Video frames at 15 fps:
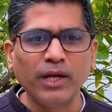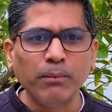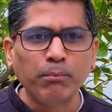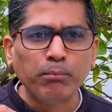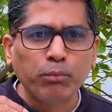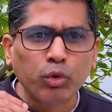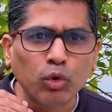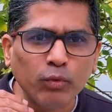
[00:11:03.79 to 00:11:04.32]

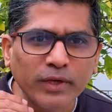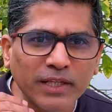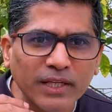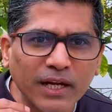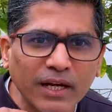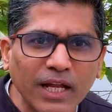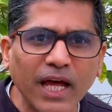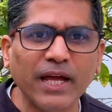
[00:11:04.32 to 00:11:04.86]
improving
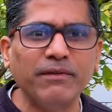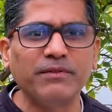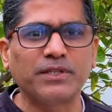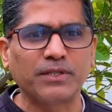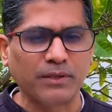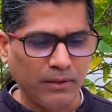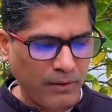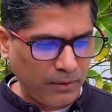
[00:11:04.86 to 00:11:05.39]
their
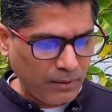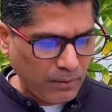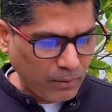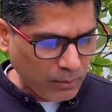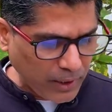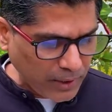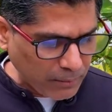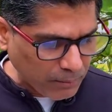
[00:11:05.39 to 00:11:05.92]
lives,
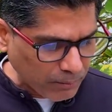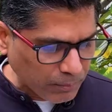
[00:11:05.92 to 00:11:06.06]
right?